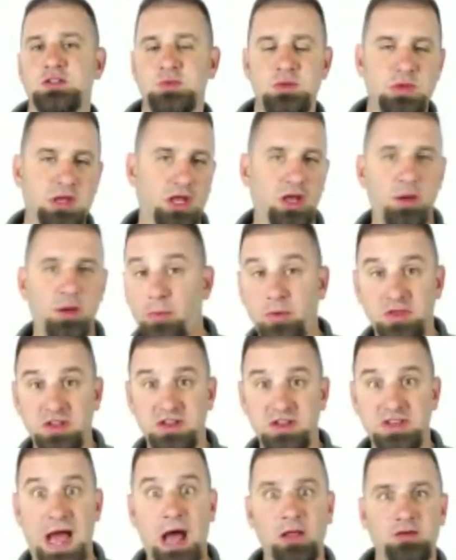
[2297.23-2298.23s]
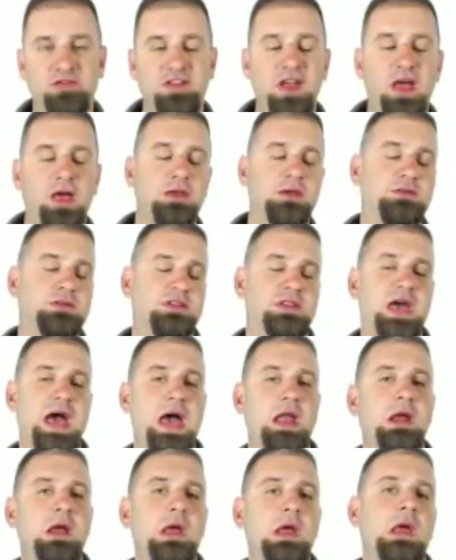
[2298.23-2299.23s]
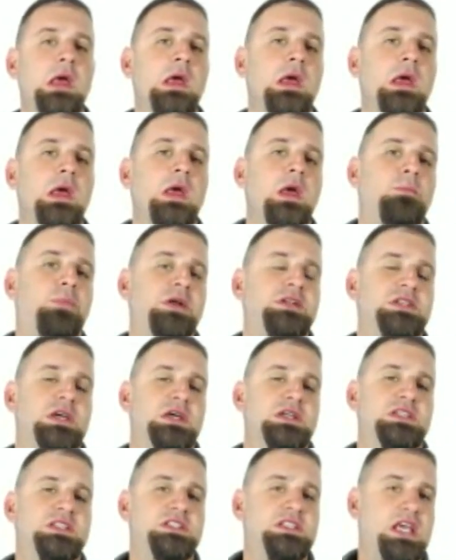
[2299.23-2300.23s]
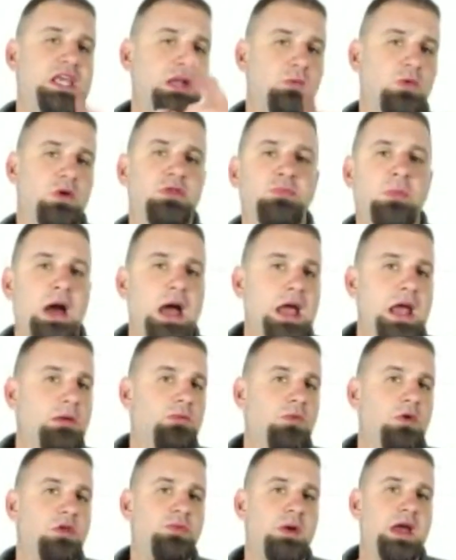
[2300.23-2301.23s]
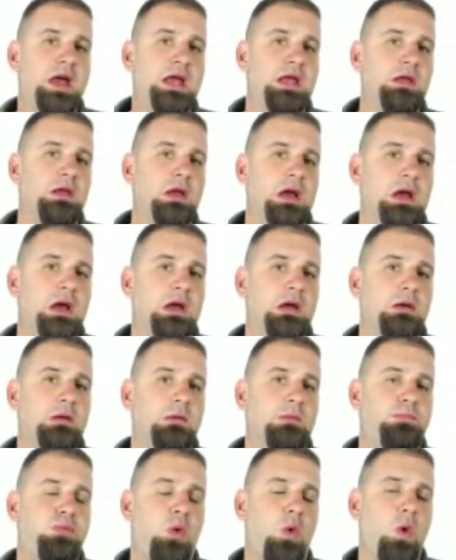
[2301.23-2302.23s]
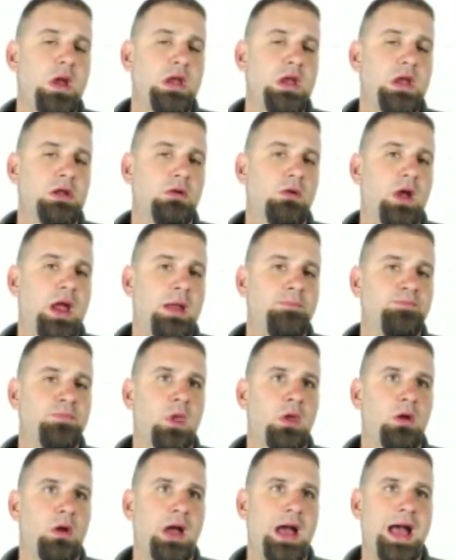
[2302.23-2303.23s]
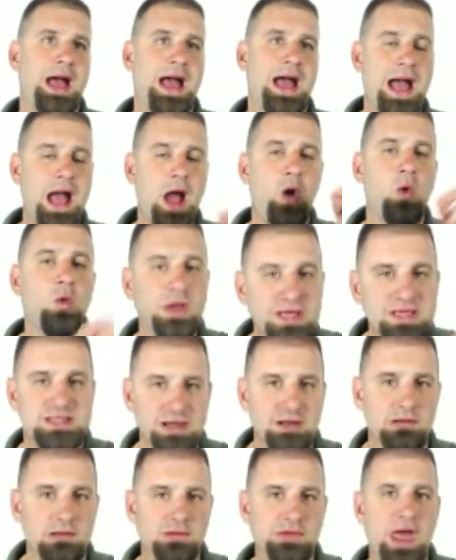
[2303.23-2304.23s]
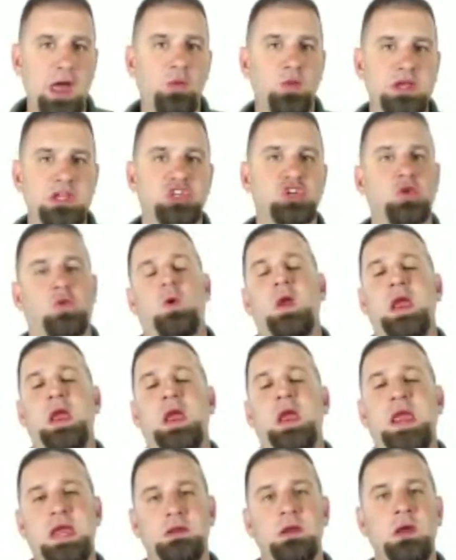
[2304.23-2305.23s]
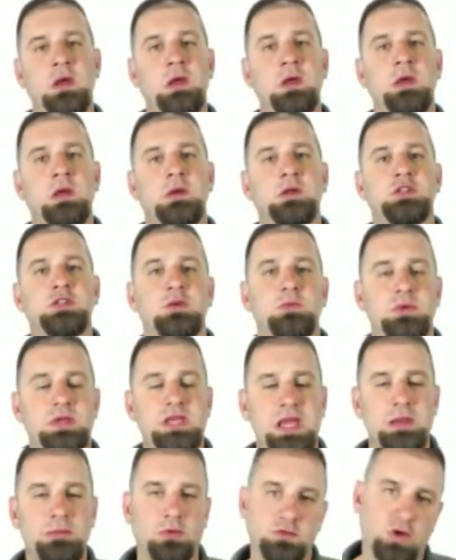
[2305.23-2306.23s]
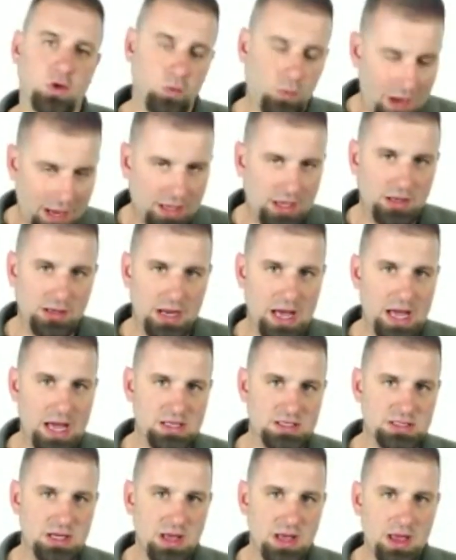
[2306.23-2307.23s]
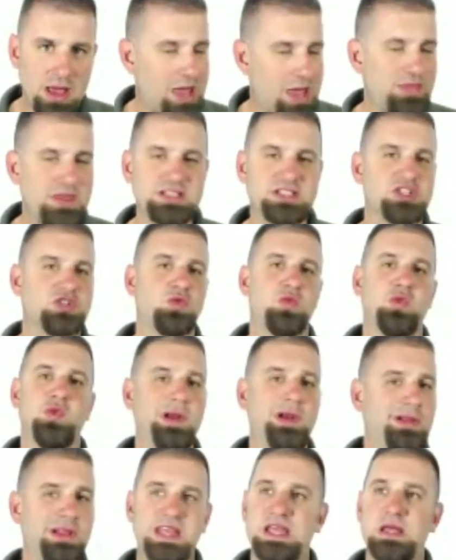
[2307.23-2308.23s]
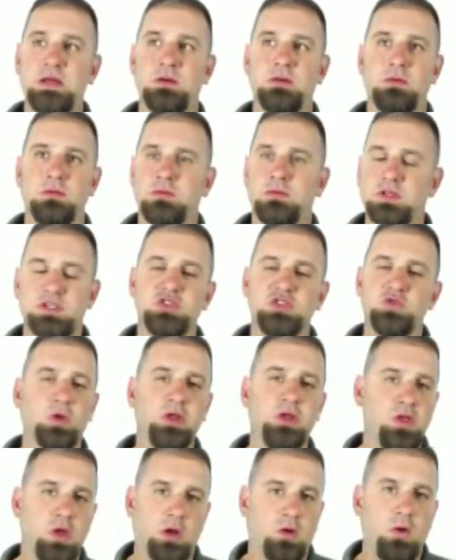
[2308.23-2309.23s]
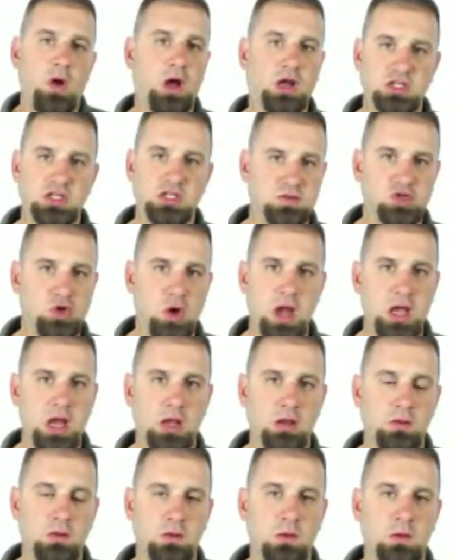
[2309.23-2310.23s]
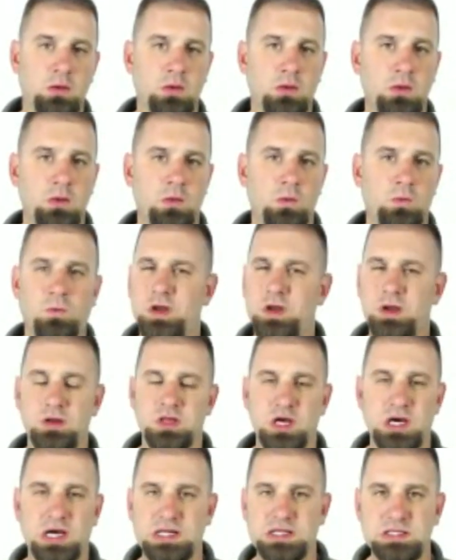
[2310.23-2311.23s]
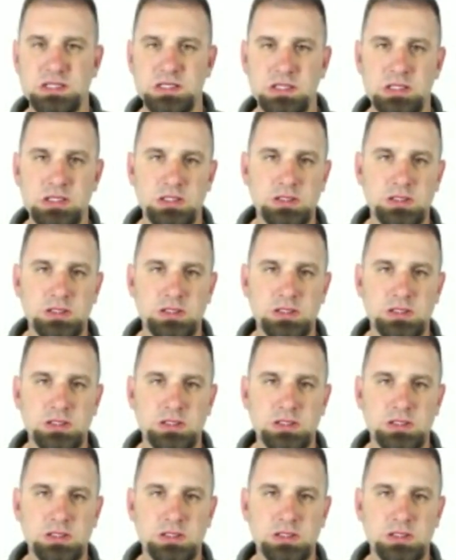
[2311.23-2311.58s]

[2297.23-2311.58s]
Maybe you can come up with a dollar value to that. But sticking with my point, Grant, how is it that we train to be able to recognize? And this is really the crux of training. What are your thoughts?